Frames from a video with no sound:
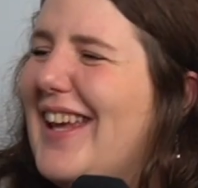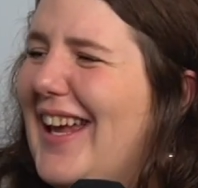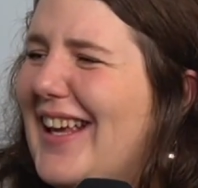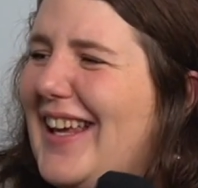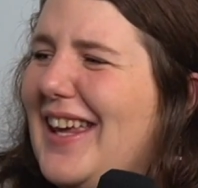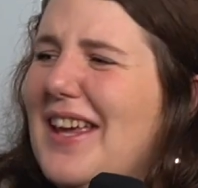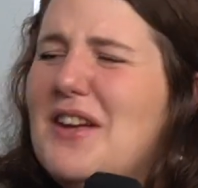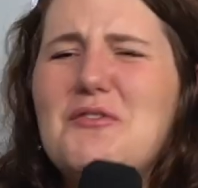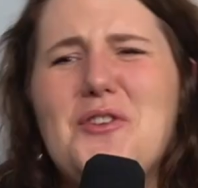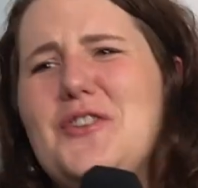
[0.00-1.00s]
like
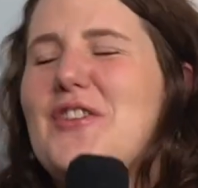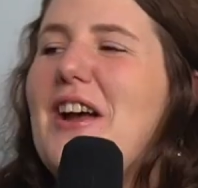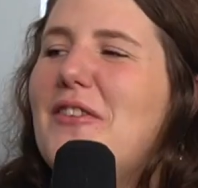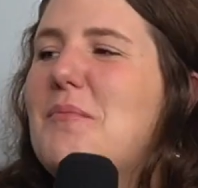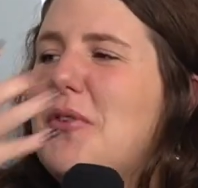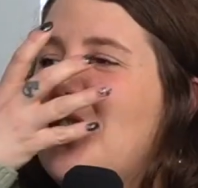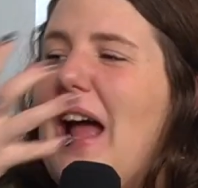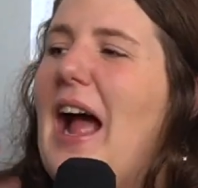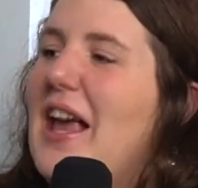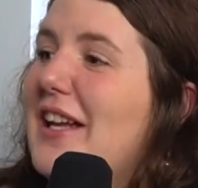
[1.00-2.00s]
drive like Pure
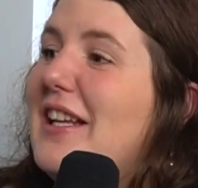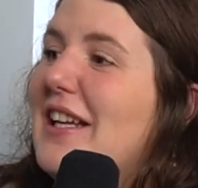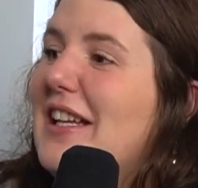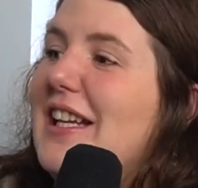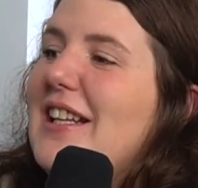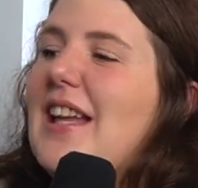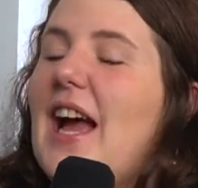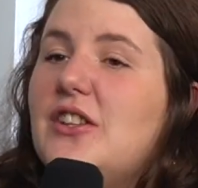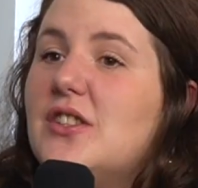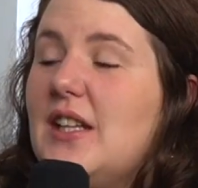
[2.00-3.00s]
angry greeting. Like
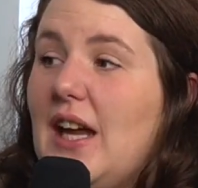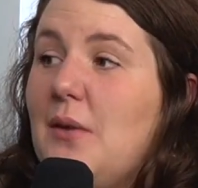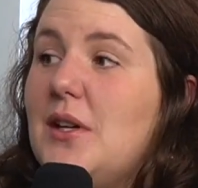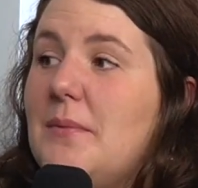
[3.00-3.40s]
I just cry when